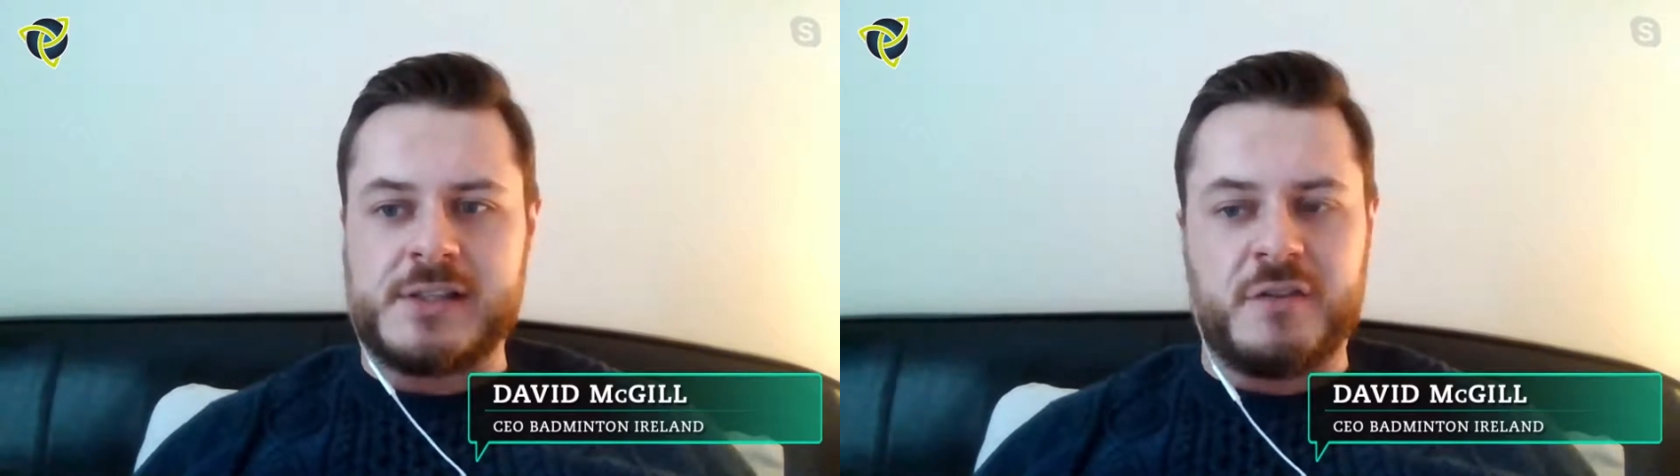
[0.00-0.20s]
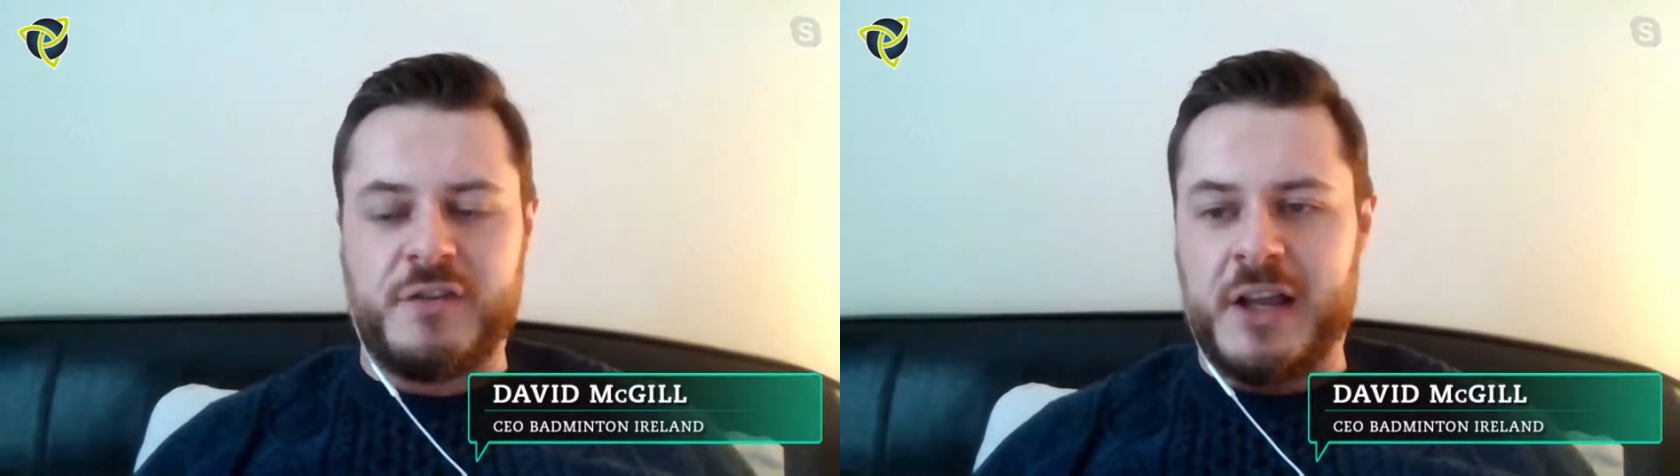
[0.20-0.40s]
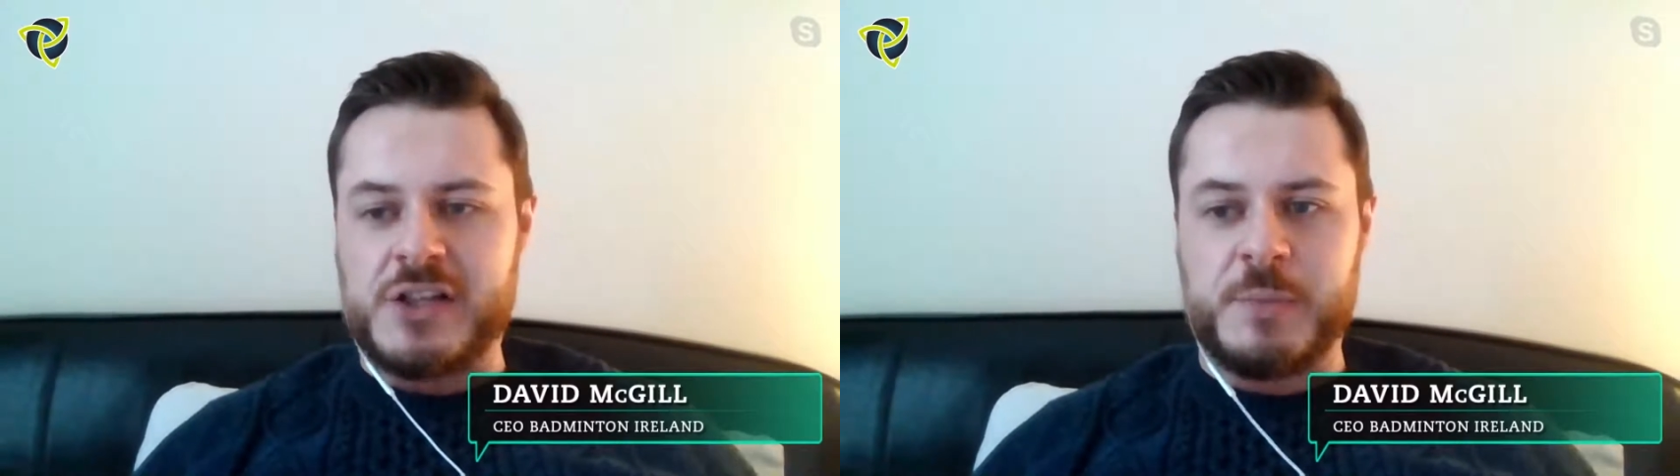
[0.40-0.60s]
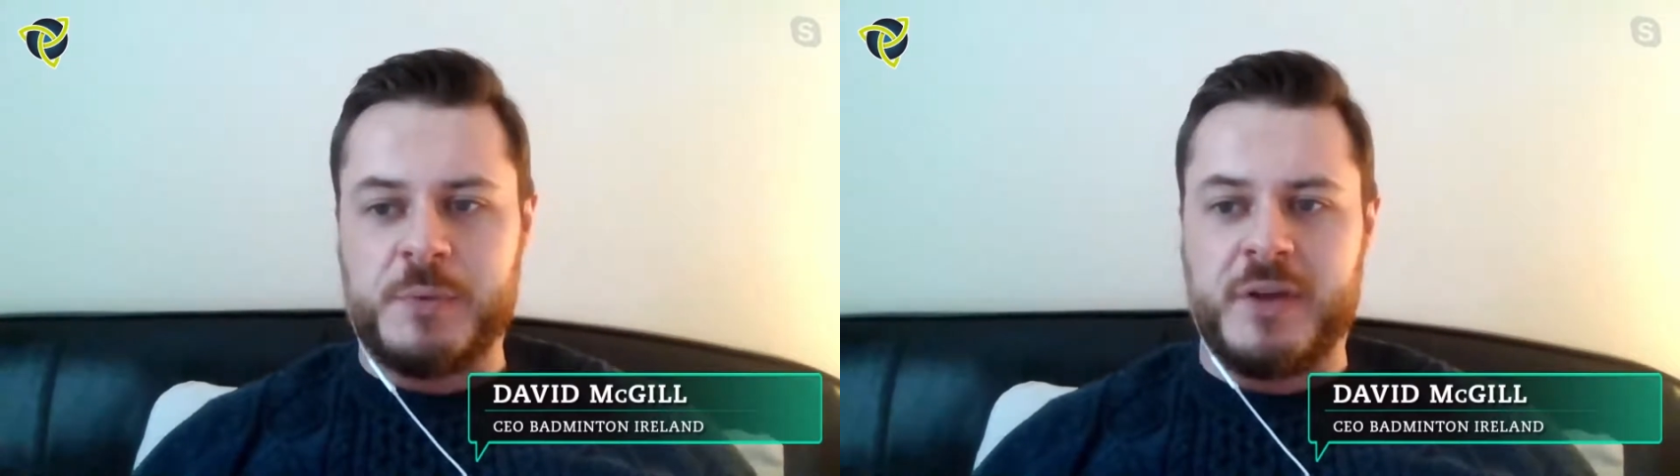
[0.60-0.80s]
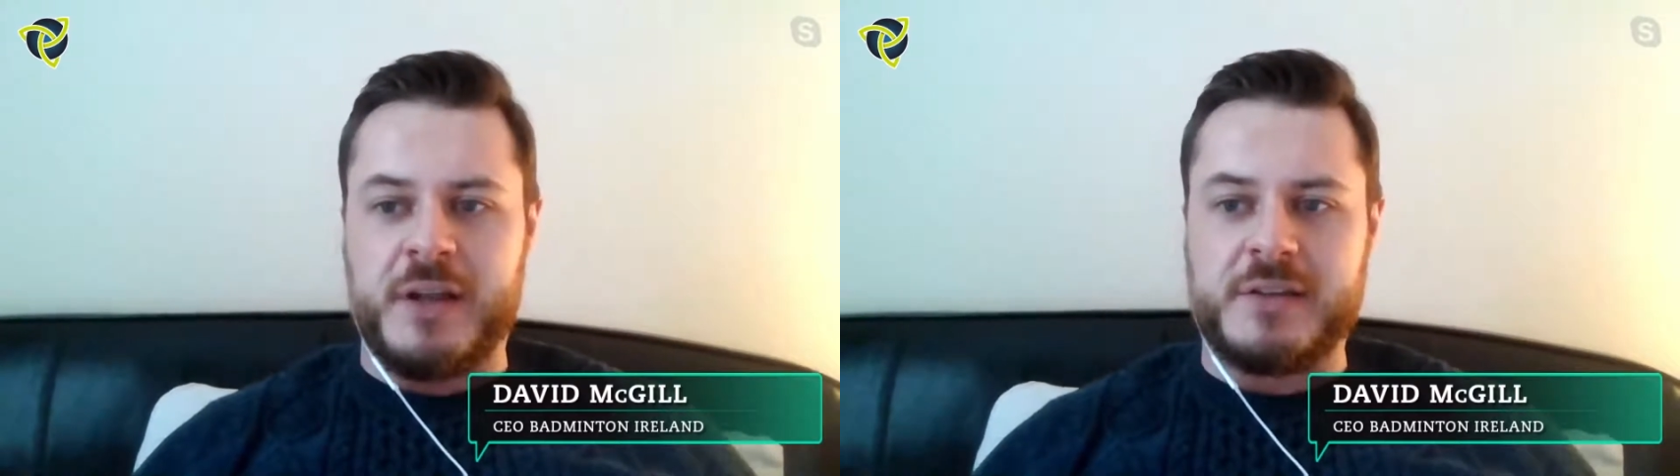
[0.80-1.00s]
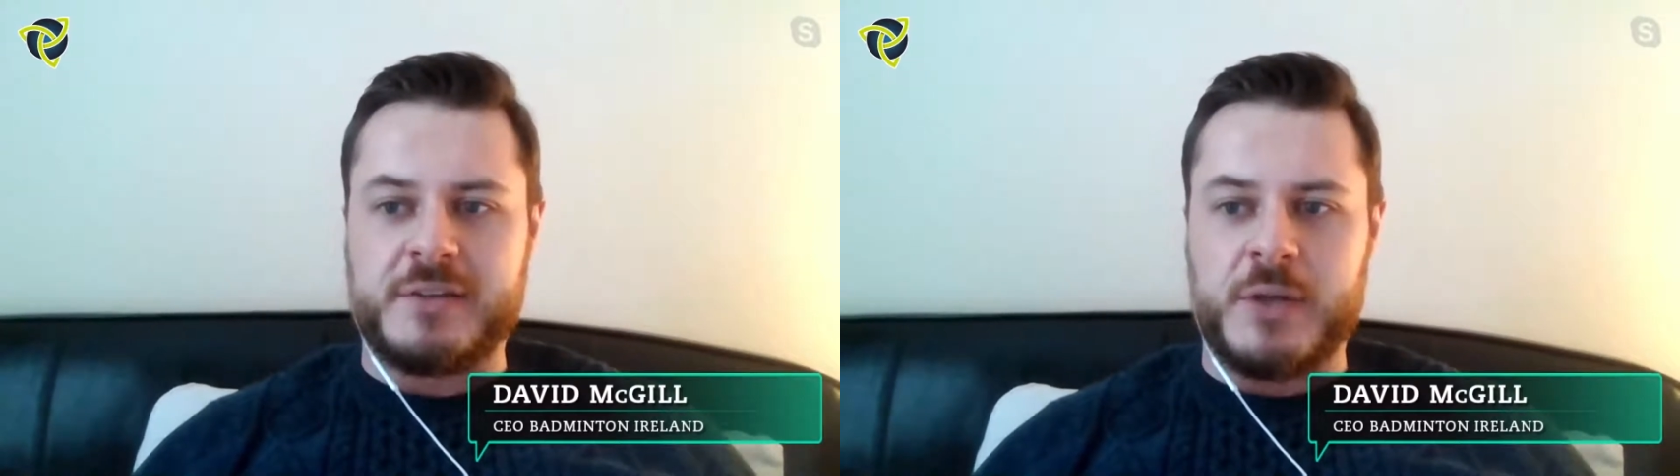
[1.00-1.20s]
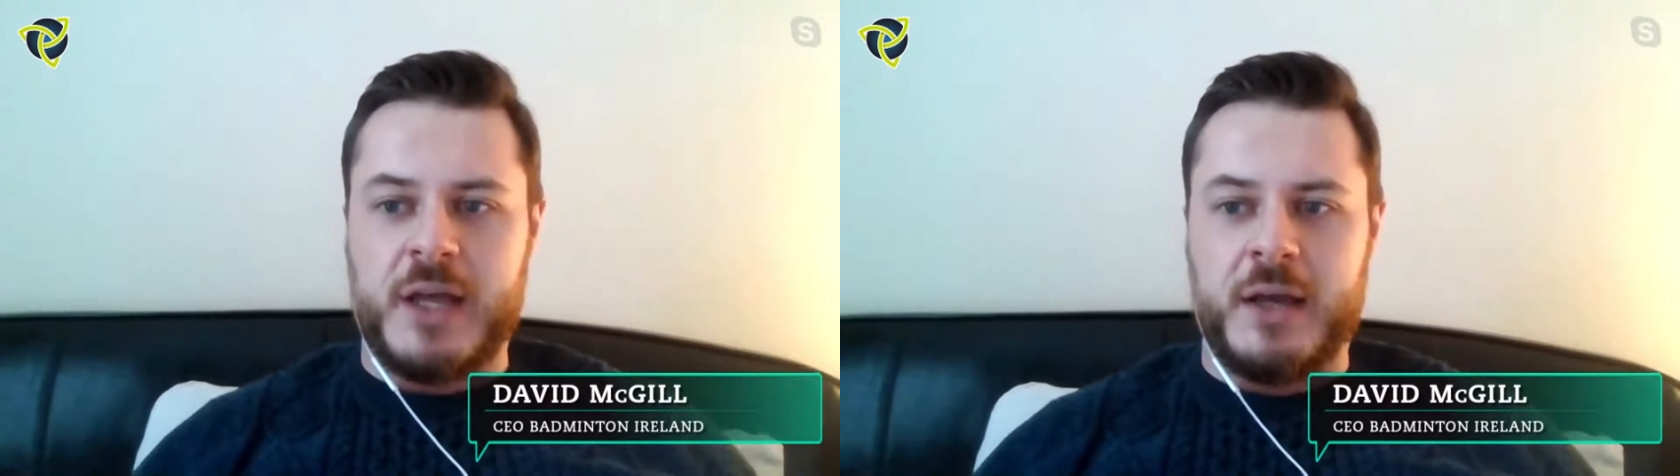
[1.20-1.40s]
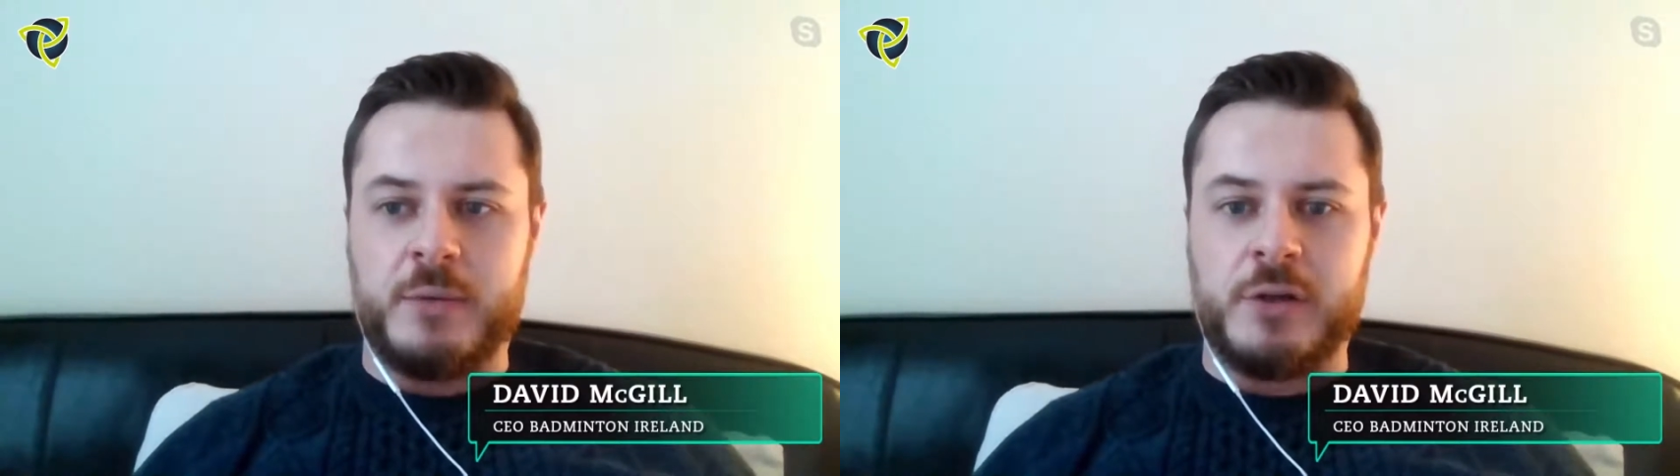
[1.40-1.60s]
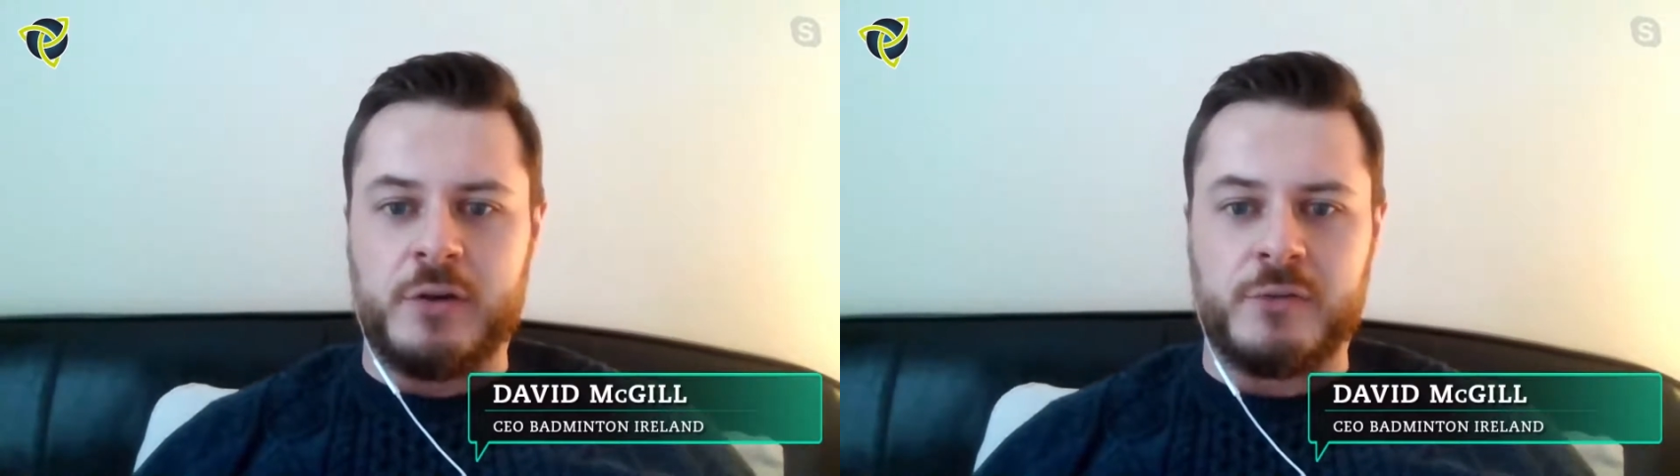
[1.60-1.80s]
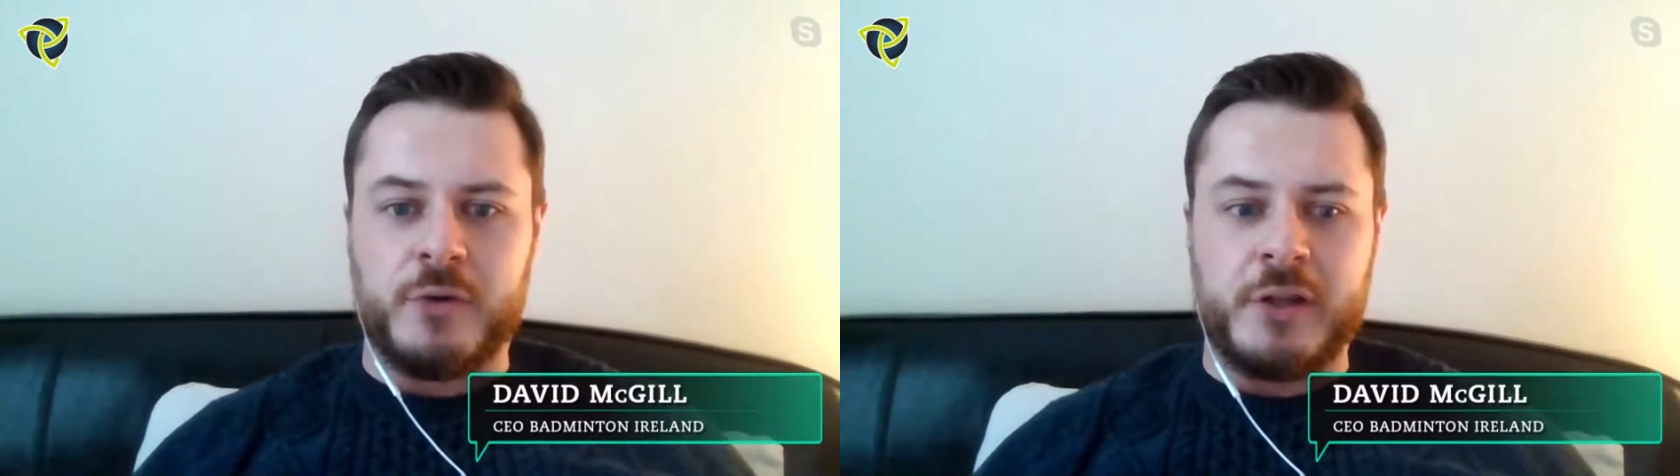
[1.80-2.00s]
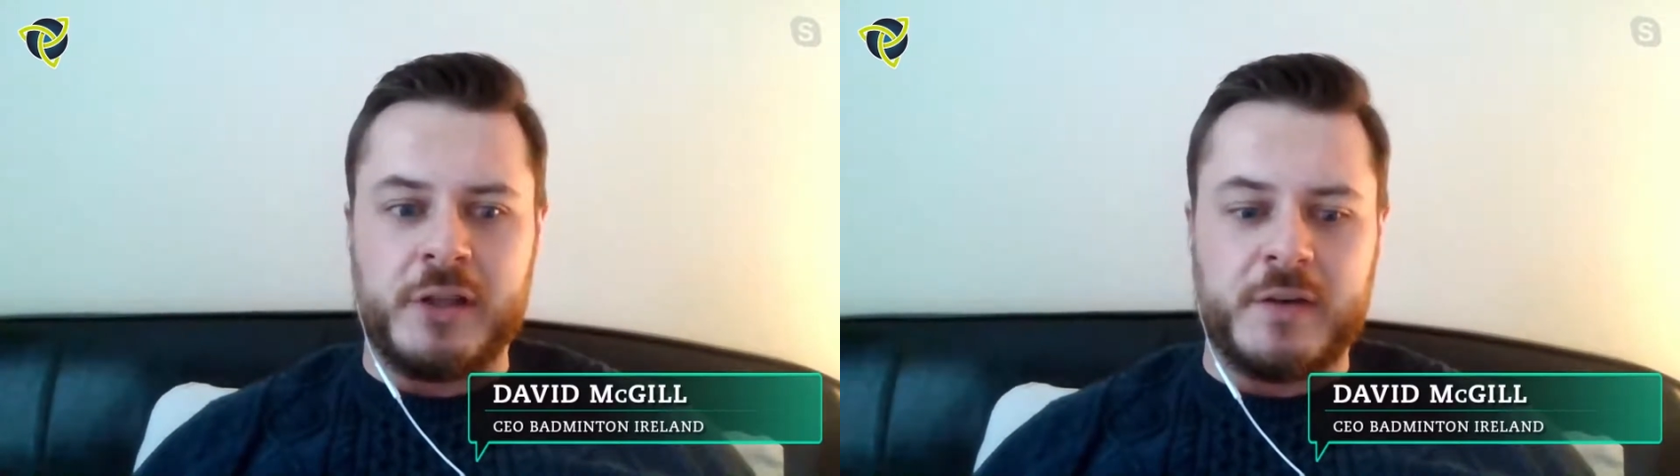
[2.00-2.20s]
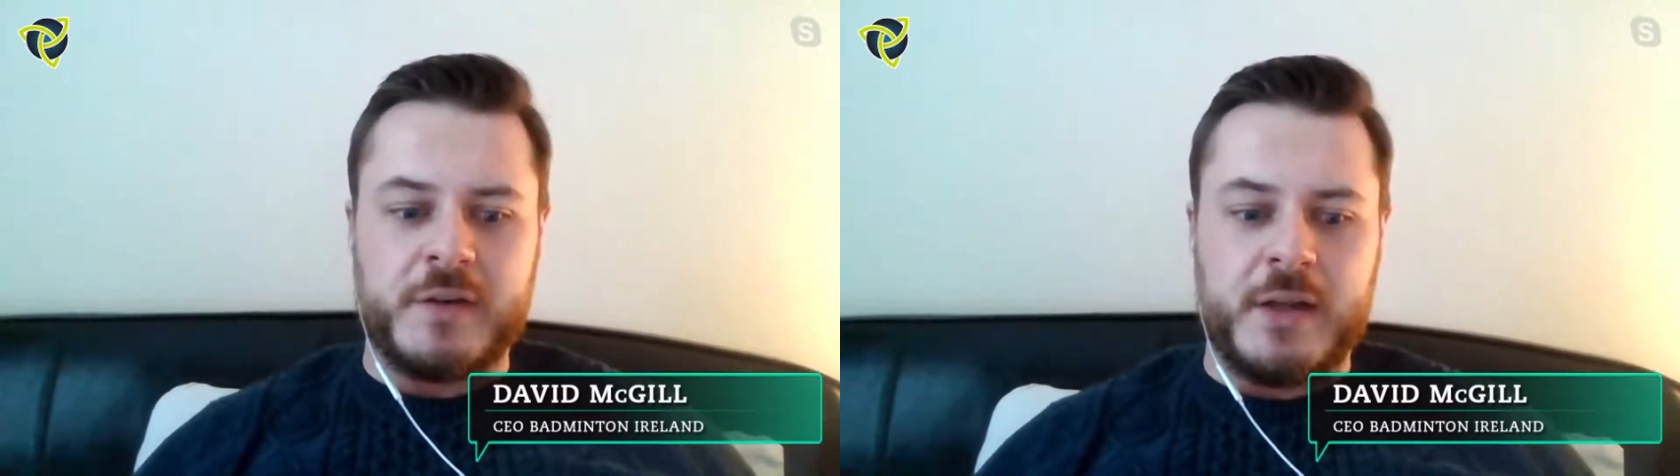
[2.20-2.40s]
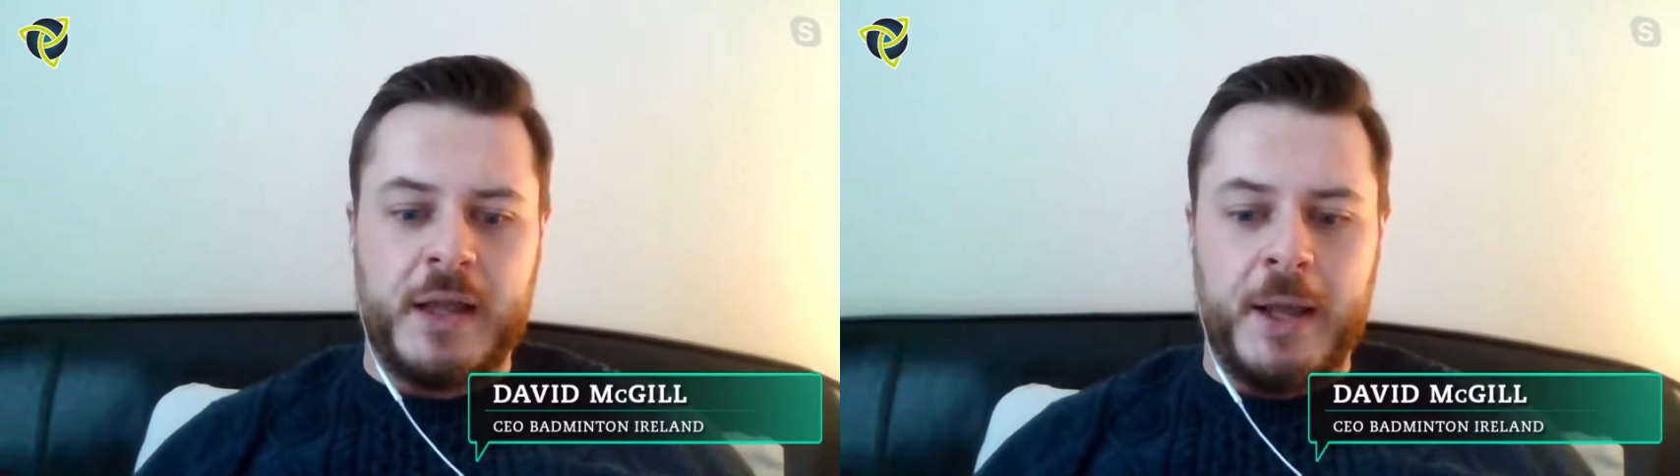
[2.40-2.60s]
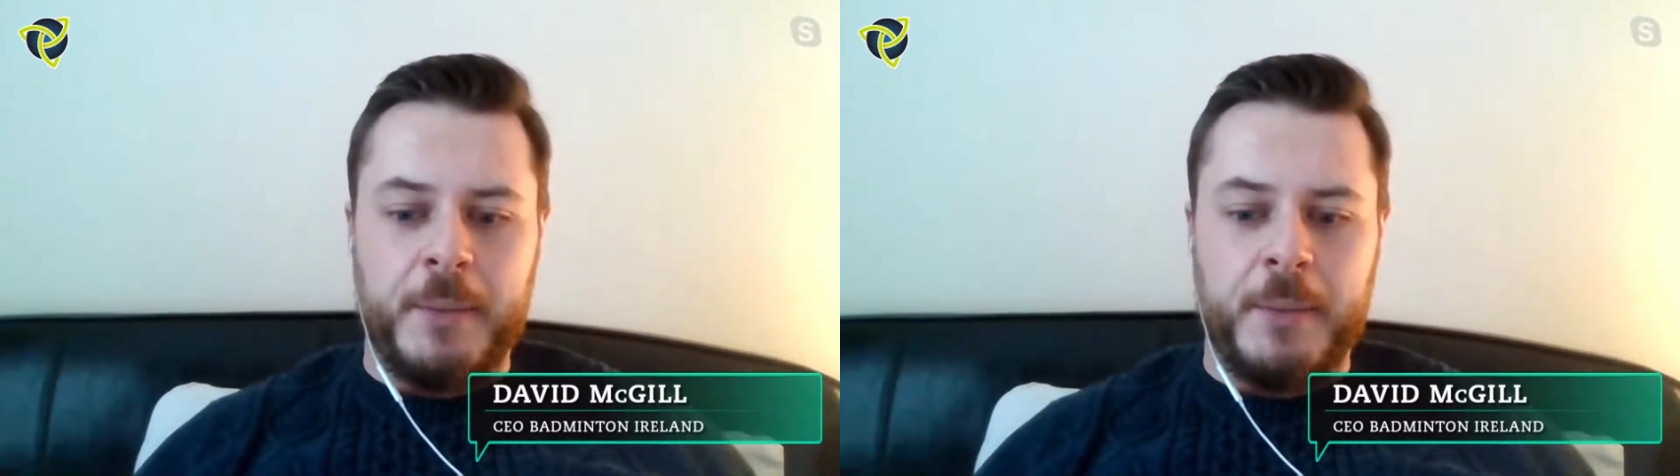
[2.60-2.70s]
it's our flagship event. We love running it.